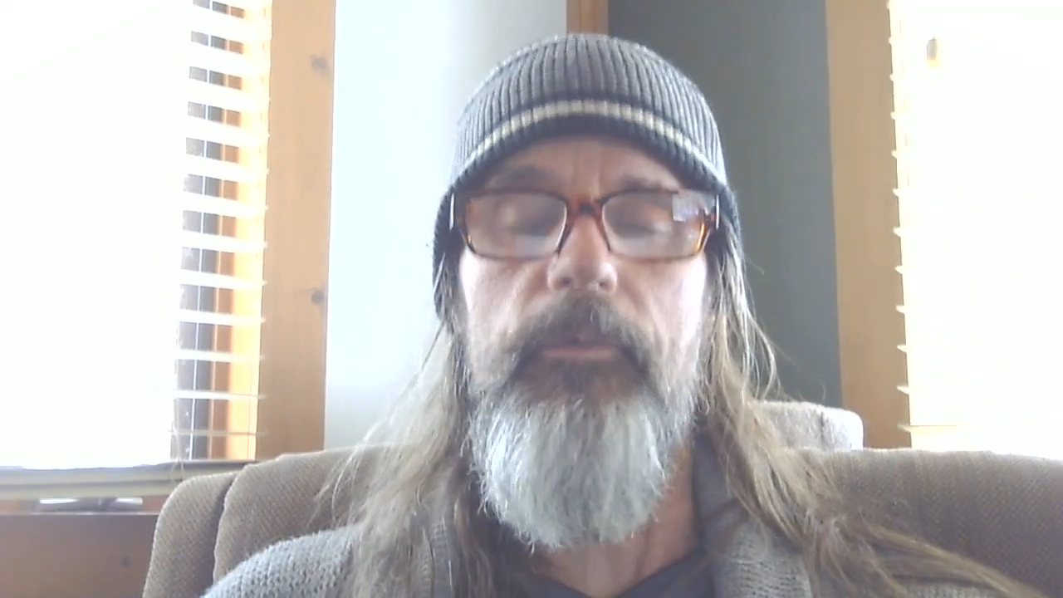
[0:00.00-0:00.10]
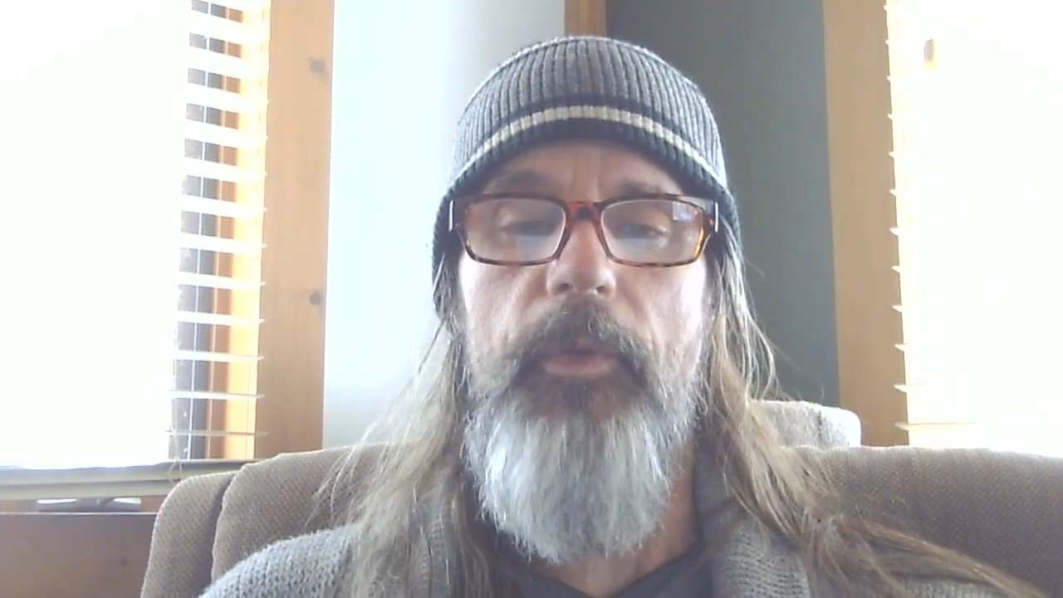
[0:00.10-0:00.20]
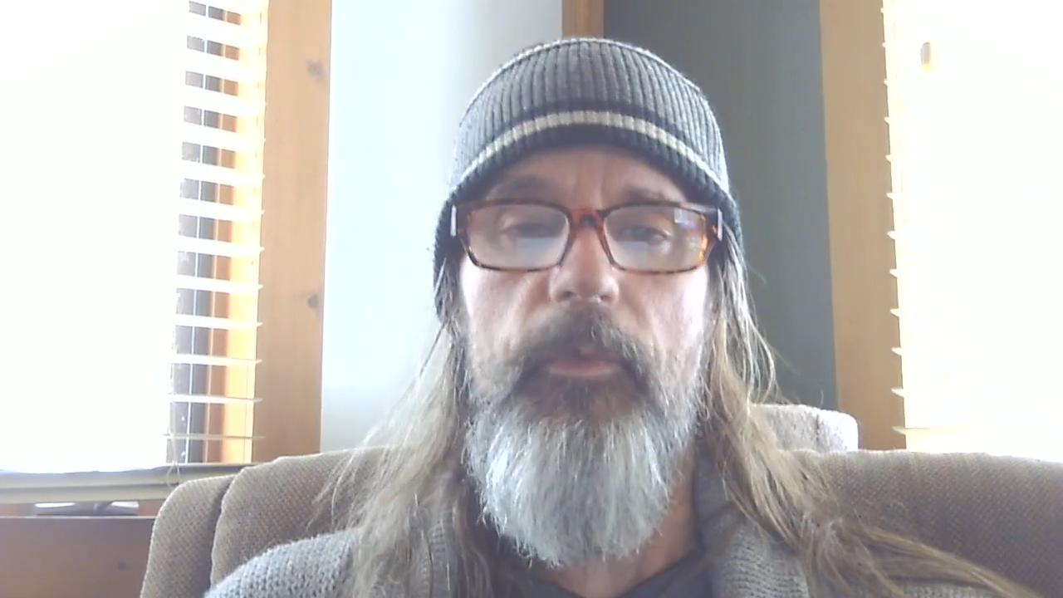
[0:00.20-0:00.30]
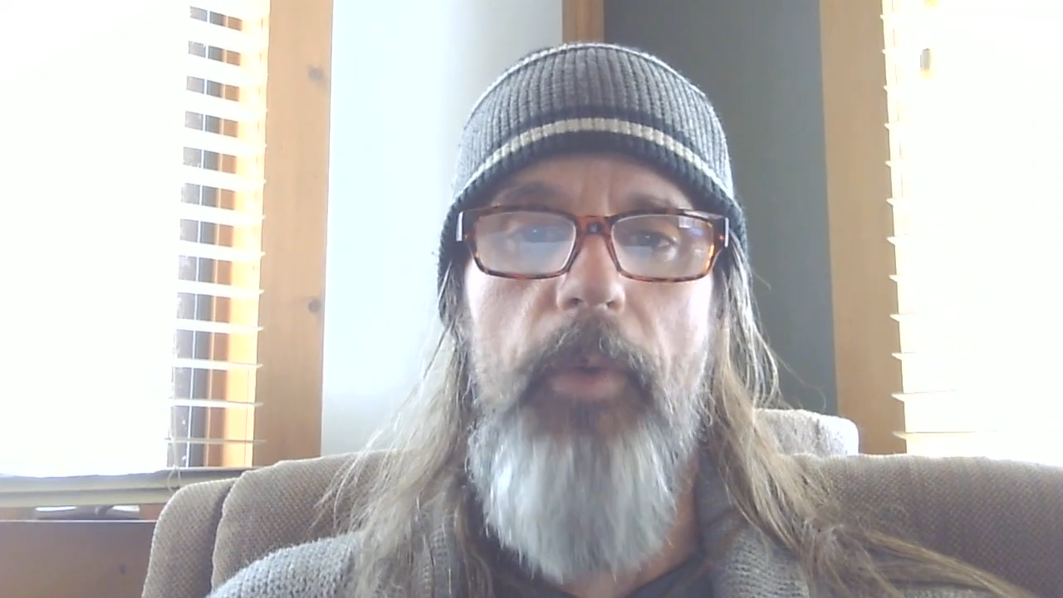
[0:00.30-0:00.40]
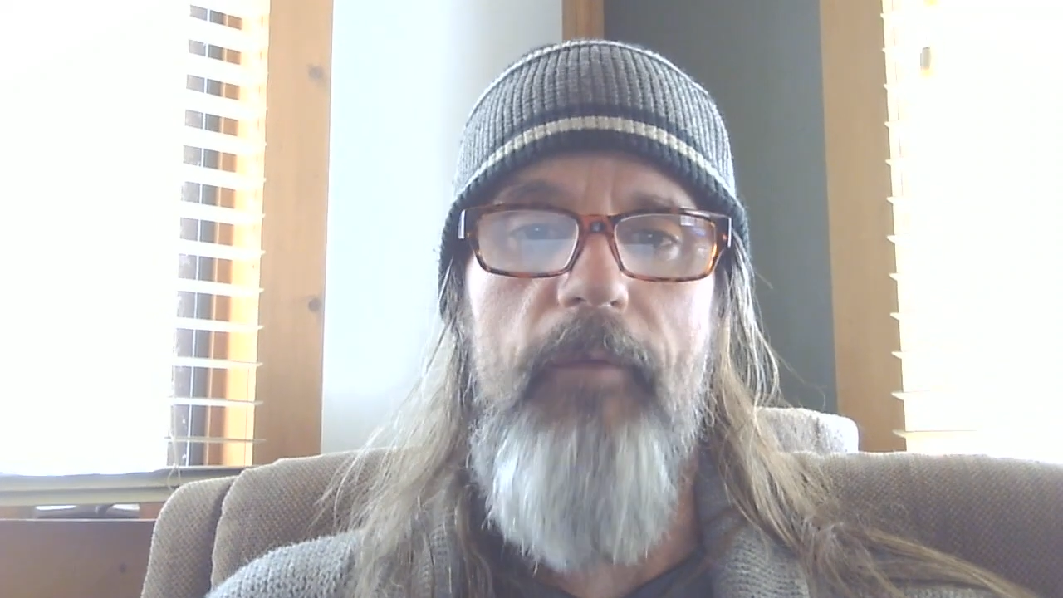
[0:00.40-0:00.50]

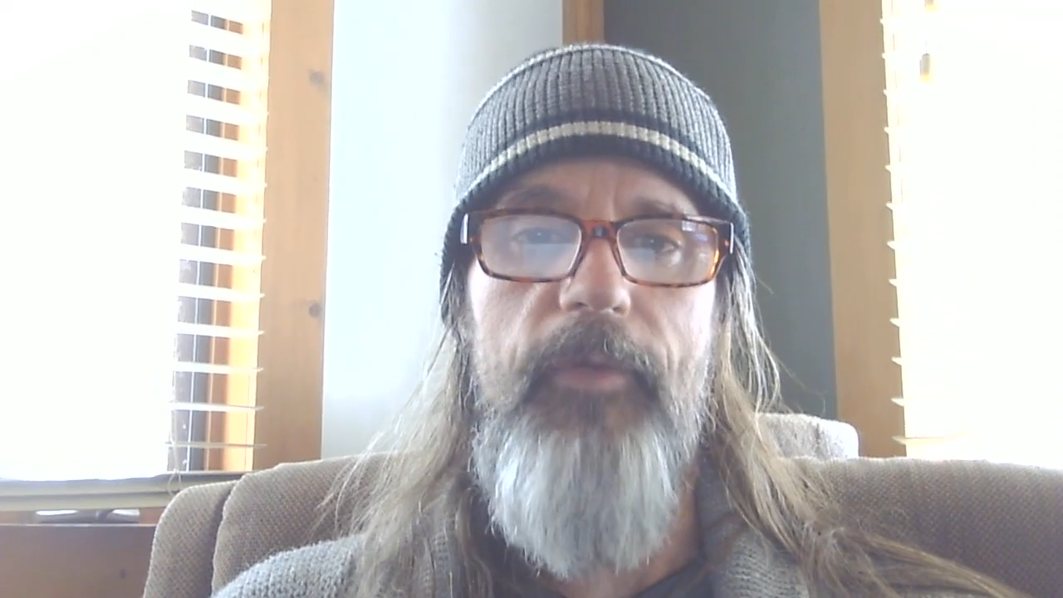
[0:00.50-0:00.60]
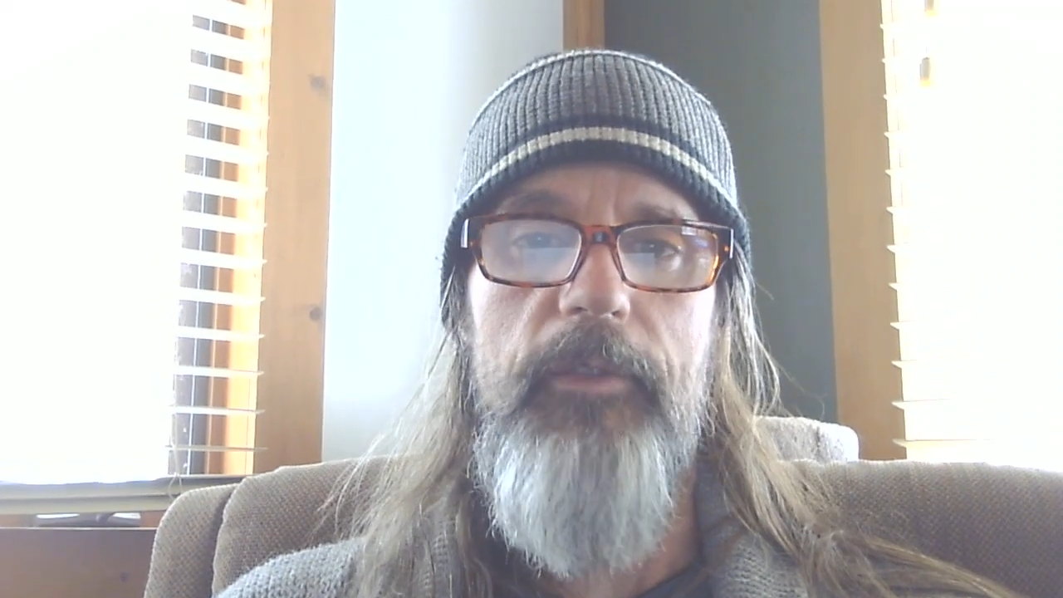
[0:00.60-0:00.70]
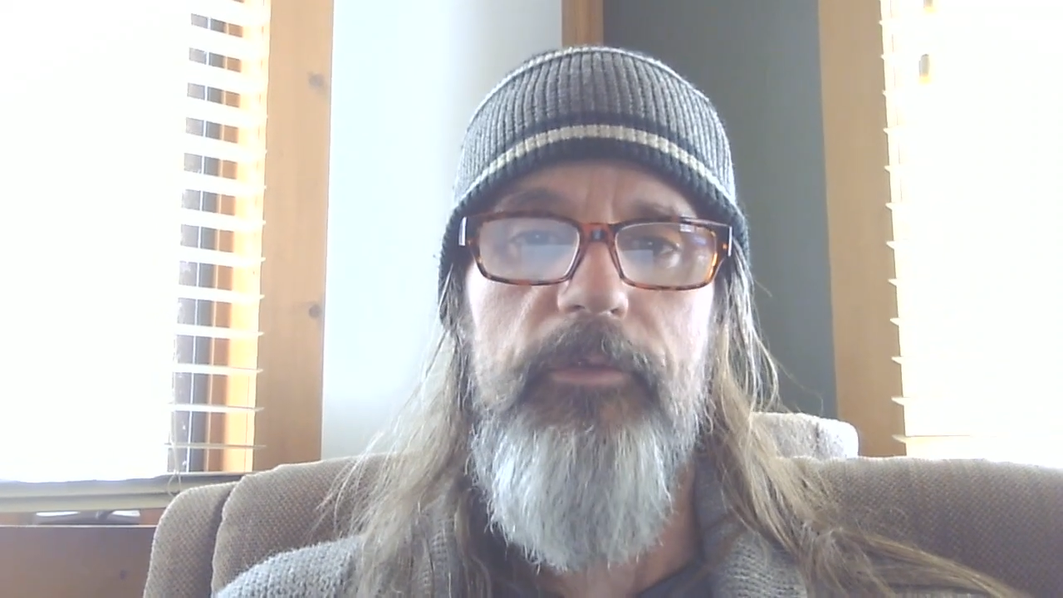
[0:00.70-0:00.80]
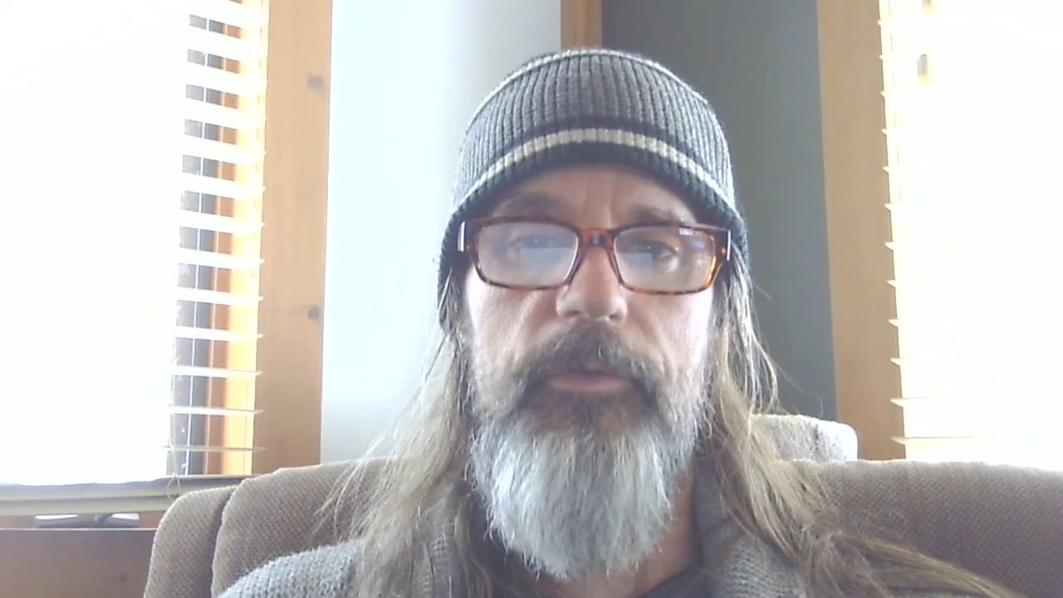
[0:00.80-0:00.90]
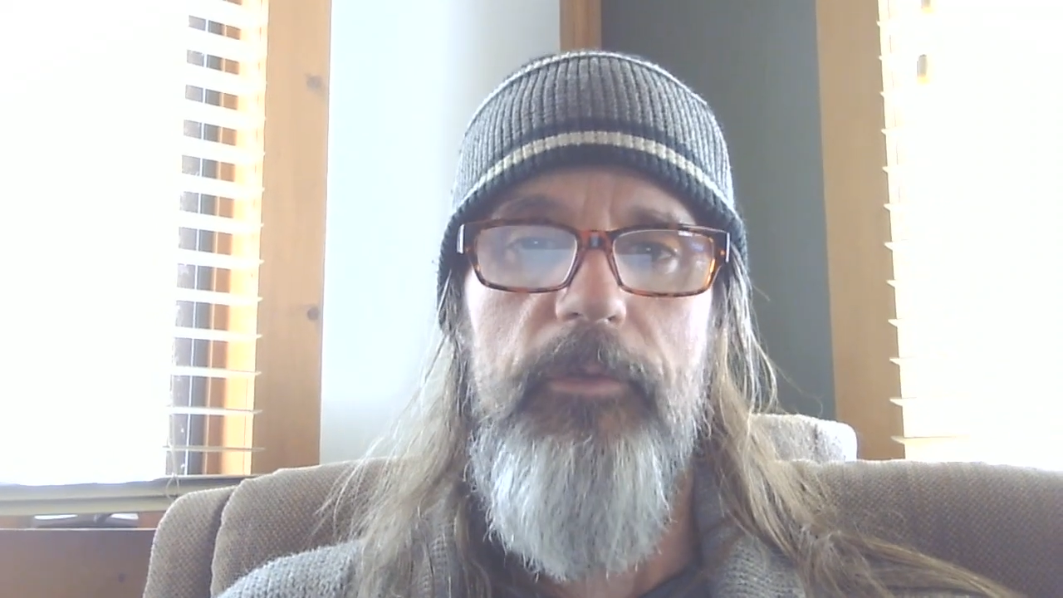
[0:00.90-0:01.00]
with reference